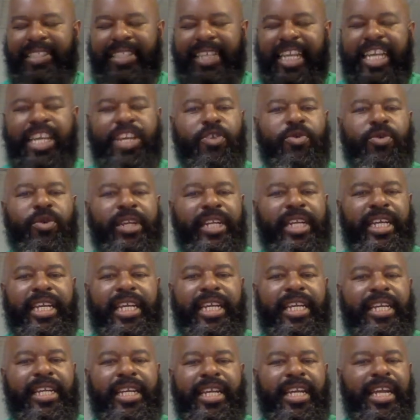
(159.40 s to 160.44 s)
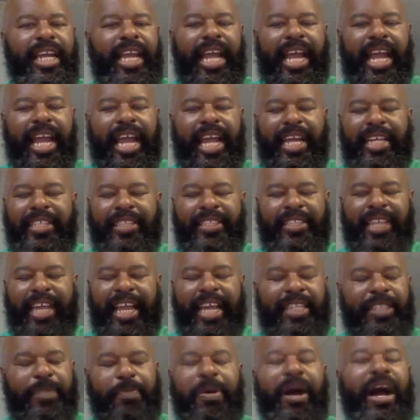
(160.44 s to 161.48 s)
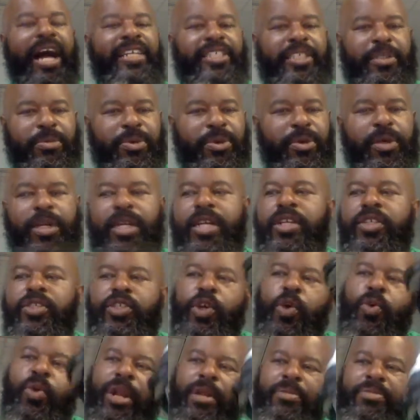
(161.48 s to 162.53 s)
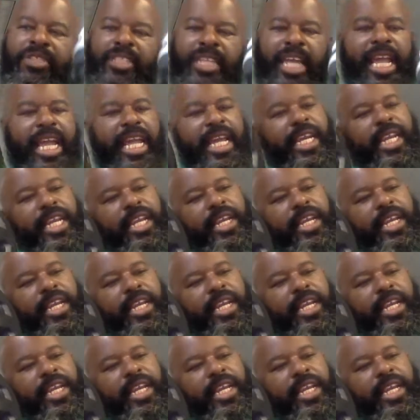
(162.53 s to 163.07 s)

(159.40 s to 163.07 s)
equally as possible. So what I'm saying